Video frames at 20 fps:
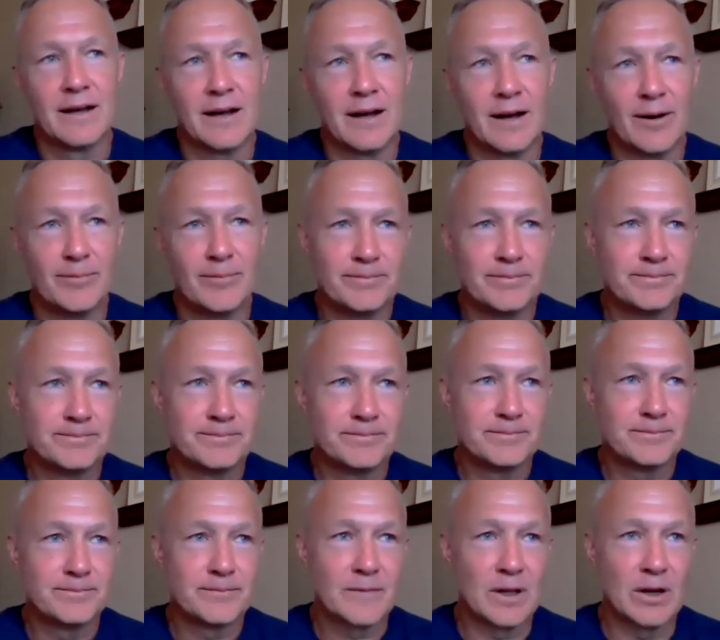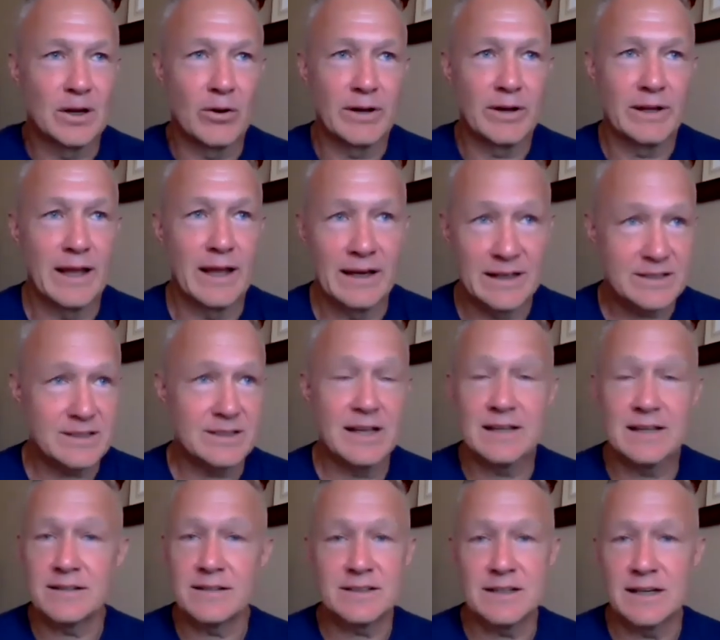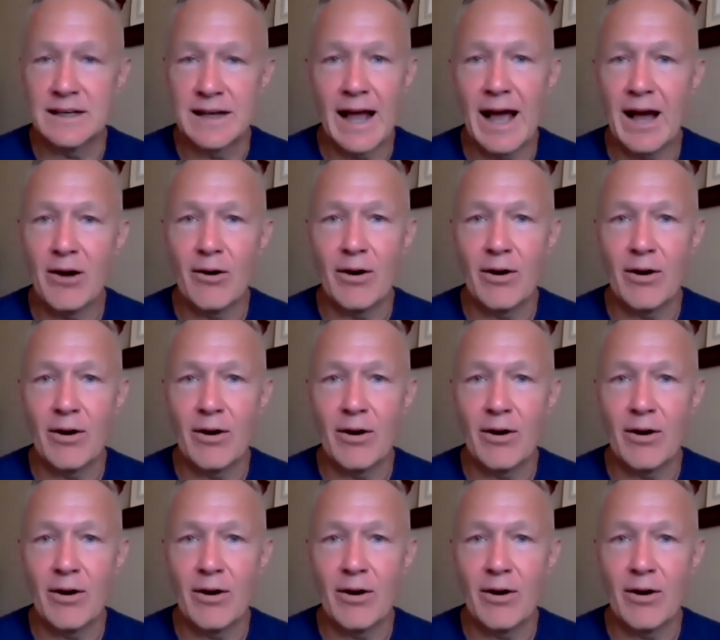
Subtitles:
and it's neat to see now.